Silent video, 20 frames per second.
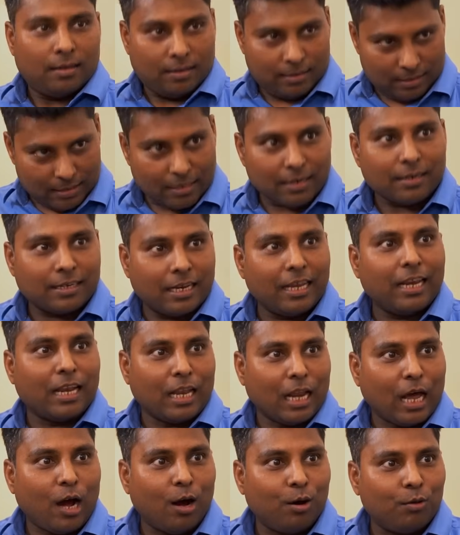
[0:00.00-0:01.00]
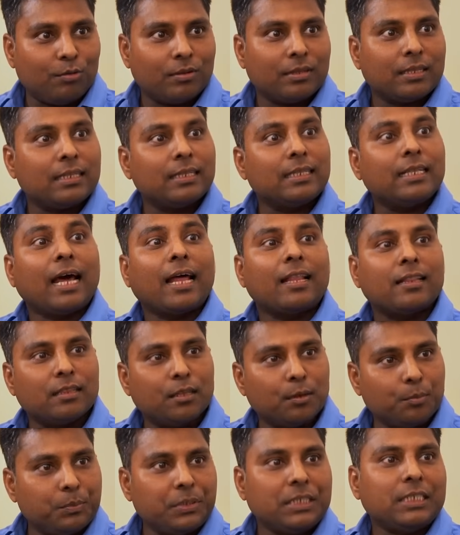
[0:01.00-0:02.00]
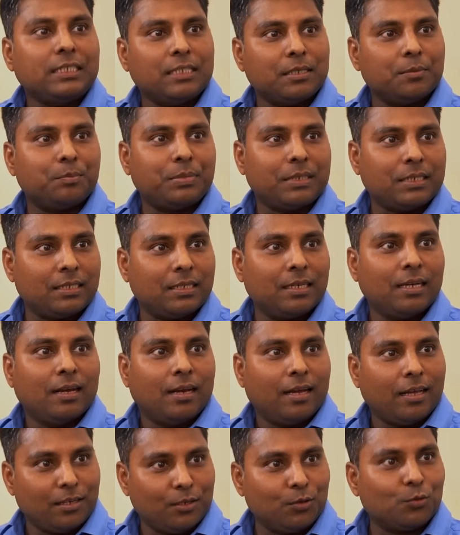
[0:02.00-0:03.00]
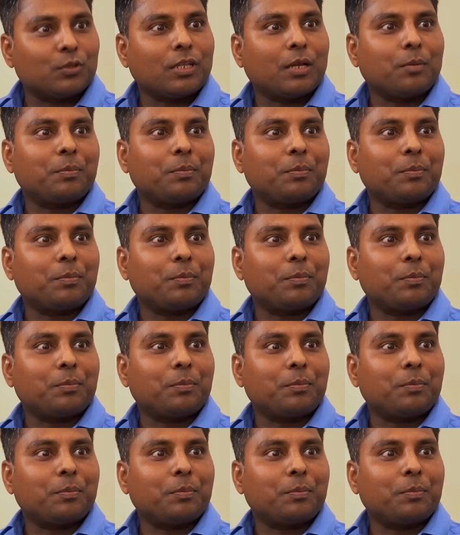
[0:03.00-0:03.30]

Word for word: till now than the BJP in Uttar